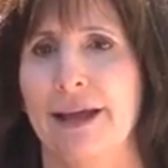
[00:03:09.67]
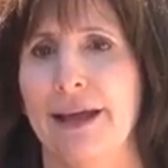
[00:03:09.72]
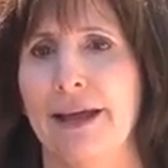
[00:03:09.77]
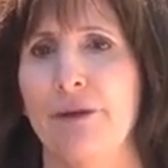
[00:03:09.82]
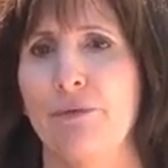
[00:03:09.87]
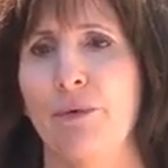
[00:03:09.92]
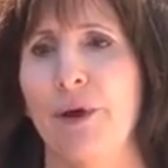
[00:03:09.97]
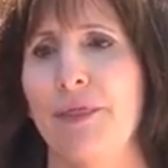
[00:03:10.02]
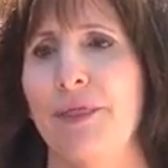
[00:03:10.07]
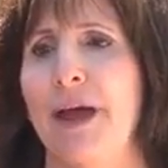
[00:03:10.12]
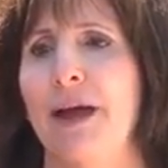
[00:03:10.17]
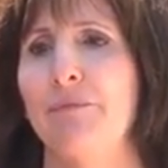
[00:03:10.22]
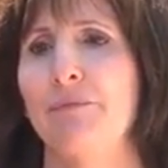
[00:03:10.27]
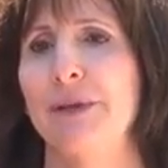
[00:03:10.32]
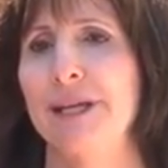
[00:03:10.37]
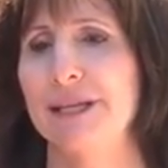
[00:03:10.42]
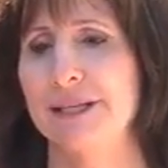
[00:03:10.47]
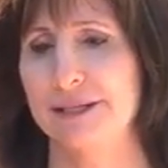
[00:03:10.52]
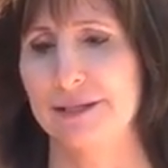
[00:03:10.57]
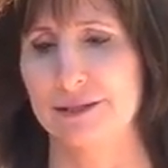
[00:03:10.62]
And what that
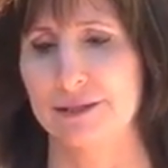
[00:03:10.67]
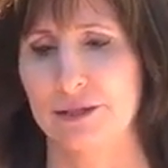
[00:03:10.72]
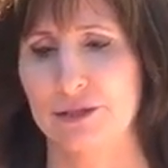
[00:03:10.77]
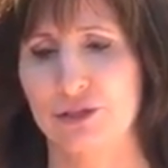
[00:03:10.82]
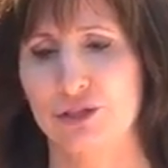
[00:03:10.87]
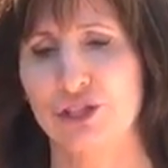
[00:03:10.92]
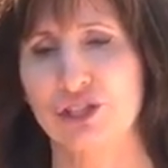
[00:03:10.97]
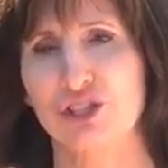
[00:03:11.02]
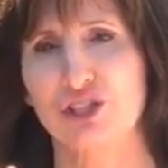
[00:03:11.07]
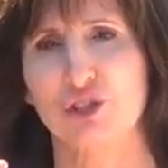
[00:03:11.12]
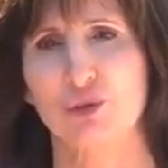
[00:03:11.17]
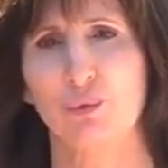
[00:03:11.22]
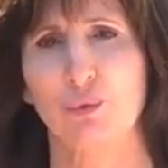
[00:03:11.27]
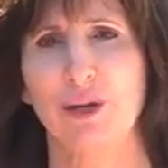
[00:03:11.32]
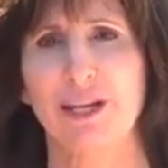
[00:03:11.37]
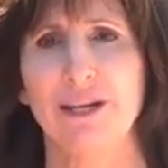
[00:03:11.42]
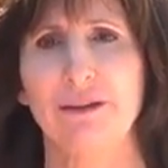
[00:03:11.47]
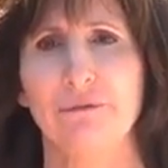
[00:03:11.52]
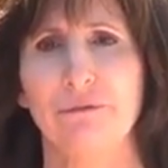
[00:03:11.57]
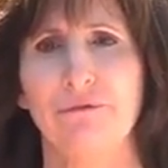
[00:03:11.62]
means is it's just
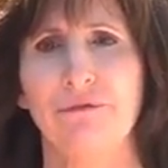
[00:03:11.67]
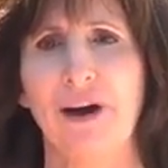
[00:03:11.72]
sweet